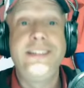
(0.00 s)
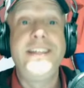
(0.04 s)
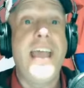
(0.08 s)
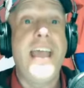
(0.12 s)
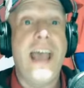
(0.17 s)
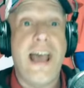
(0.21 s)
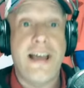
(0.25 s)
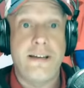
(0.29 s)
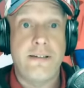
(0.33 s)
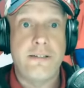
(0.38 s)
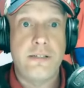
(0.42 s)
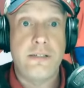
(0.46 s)

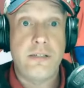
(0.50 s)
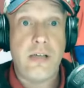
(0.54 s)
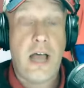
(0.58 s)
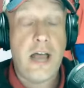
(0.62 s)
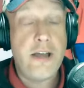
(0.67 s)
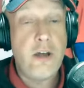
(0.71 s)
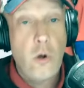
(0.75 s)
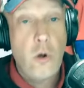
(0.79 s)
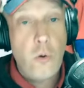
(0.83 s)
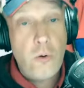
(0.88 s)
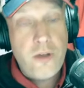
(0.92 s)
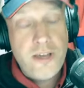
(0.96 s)
yet.
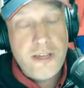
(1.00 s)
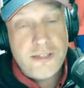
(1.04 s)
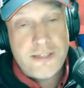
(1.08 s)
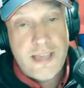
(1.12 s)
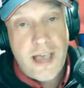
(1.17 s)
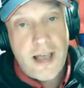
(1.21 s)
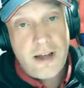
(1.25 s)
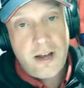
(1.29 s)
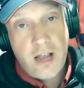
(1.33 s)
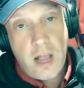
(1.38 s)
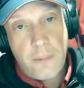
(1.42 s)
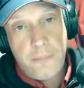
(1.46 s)
I know he's
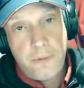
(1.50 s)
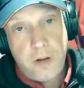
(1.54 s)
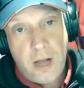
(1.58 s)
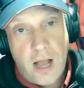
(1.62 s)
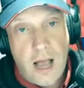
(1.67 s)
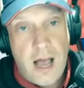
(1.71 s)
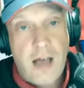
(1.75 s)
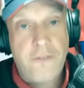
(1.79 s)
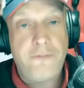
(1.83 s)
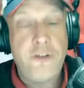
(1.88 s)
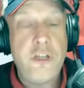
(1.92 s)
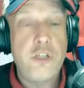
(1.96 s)
had cup of
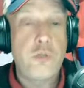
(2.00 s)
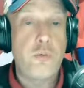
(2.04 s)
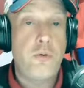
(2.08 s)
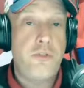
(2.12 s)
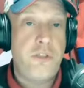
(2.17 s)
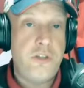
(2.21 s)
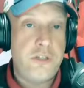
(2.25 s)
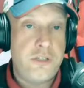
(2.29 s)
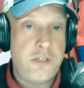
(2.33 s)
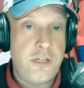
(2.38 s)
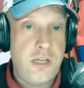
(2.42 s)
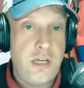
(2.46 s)
coffees
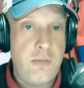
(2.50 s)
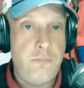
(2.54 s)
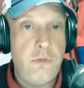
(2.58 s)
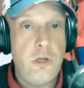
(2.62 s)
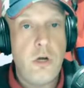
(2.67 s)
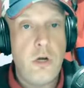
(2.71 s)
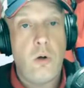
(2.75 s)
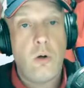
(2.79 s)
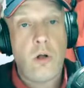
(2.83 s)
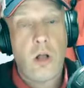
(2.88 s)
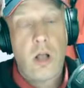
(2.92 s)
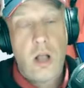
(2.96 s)
with the team,
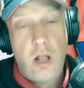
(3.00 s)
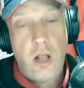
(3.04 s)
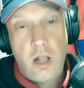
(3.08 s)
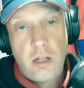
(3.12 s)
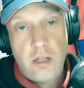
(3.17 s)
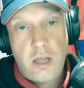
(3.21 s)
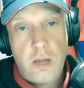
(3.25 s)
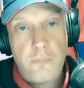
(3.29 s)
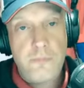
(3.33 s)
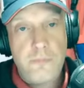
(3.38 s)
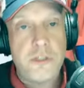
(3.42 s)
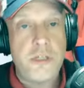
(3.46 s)
you know,
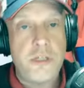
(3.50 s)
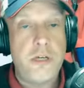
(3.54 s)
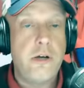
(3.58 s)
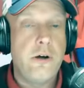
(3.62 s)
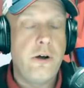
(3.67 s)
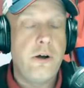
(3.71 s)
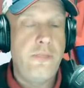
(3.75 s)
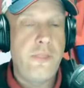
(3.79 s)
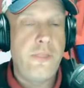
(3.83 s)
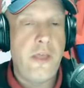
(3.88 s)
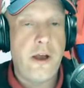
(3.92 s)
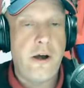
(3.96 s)
call ups
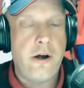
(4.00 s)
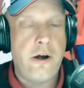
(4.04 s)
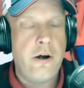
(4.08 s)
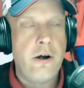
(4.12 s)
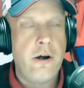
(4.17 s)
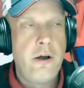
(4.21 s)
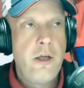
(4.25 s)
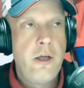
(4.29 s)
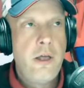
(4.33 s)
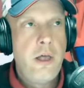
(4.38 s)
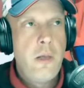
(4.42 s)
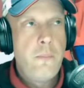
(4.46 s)
here and
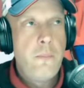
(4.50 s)
there,